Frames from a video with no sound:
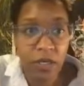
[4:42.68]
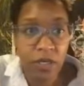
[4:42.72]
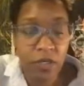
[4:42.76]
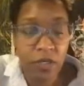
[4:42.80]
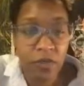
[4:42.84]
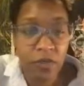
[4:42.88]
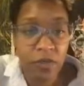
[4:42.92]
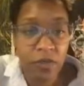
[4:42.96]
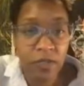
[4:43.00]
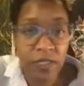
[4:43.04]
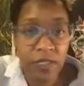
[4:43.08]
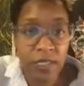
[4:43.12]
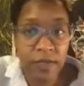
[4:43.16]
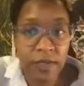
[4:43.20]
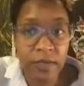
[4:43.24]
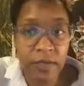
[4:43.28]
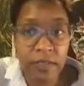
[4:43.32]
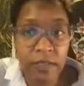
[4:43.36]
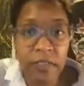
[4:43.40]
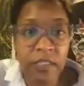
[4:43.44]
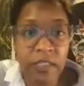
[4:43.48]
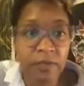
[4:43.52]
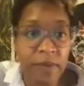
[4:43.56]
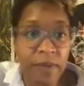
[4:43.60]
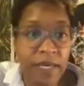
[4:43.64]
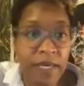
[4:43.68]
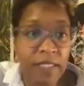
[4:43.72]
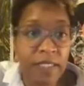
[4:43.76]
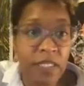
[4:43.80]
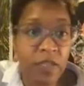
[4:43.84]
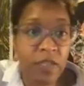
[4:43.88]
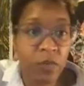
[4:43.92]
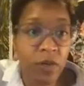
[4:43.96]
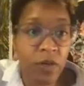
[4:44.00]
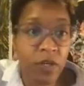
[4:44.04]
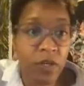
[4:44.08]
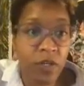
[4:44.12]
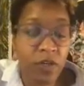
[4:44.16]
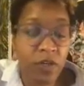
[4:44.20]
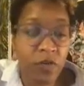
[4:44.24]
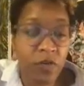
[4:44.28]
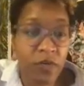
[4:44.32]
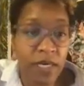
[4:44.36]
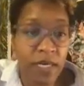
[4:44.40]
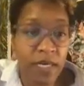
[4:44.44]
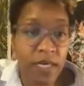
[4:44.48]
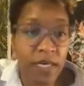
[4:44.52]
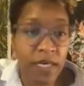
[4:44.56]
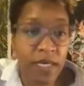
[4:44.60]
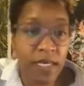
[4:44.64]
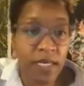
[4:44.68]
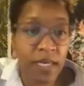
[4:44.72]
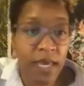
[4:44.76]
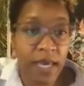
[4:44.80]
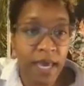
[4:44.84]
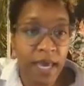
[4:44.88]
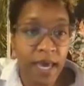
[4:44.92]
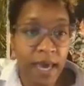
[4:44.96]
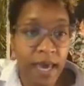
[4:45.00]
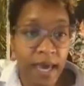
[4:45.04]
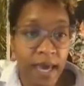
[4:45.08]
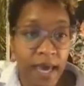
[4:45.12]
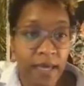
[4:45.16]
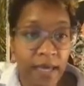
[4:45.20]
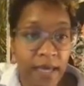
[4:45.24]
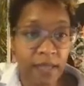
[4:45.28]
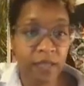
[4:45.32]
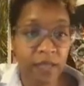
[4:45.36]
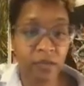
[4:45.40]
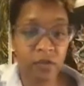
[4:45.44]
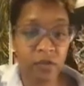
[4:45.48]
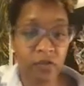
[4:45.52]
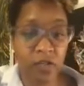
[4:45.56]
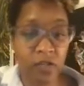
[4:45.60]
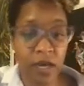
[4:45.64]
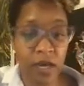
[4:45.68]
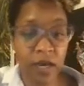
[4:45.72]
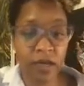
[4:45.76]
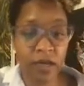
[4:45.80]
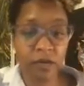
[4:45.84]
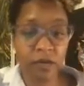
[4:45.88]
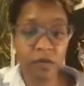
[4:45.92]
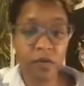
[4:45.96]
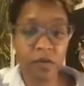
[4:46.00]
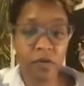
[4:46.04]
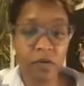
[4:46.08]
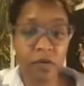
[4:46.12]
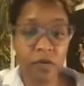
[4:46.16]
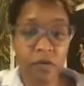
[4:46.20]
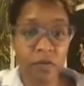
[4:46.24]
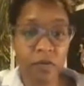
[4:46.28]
you'll see spaces where you can add in your title,